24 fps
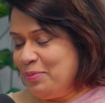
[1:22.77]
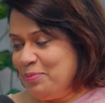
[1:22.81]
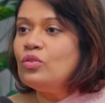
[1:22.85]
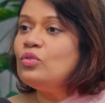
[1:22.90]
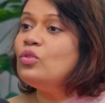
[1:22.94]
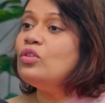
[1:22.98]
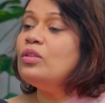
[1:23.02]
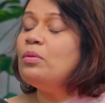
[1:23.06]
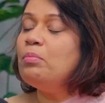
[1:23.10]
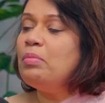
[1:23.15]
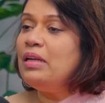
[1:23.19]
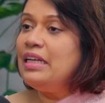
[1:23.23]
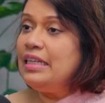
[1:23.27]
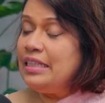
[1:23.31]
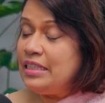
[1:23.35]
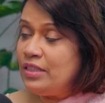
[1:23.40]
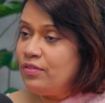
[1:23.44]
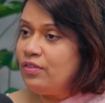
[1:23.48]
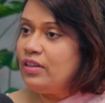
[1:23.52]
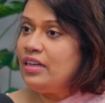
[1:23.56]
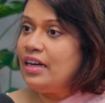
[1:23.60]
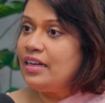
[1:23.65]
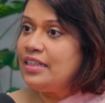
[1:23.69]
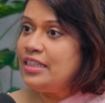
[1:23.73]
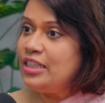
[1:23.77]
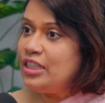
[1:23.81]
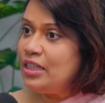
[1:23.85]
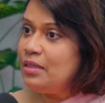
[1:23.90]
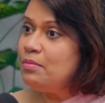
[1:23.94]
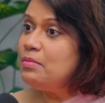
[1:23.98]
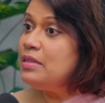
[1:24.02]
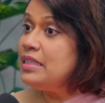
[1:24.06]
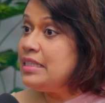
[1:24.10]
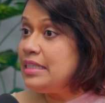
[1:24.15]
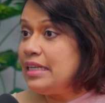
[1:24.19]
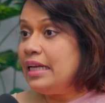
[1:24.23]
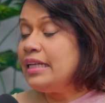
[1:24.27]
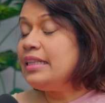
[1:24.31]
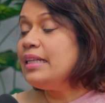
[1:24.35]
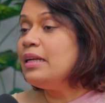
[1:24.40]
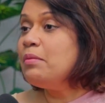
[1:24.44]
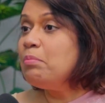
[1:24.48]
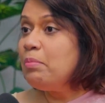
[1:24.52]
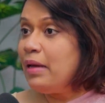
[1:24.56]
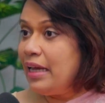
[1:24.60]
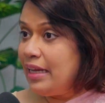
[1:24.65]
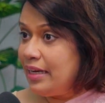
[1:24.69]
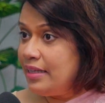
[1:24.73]
So, the biggest financial mistake
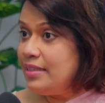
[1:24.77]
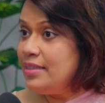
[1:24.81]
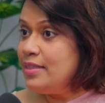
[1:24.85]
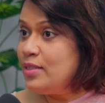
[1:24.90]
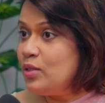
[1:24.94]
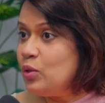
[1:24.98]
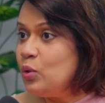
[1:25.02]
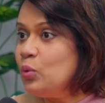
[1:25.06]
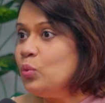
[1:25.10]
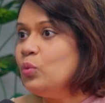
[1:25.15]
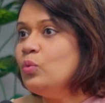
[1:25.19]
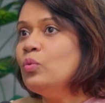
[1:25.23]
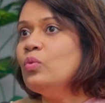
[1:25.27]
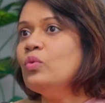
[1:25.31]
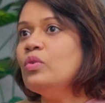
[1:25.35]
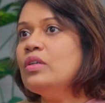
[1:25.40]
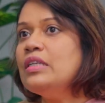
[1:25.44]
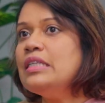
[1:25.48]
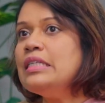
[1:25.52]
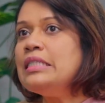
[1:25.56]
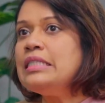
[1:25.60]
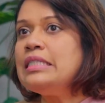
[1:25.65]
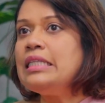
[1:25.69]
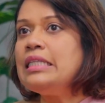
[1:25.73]
that parents do is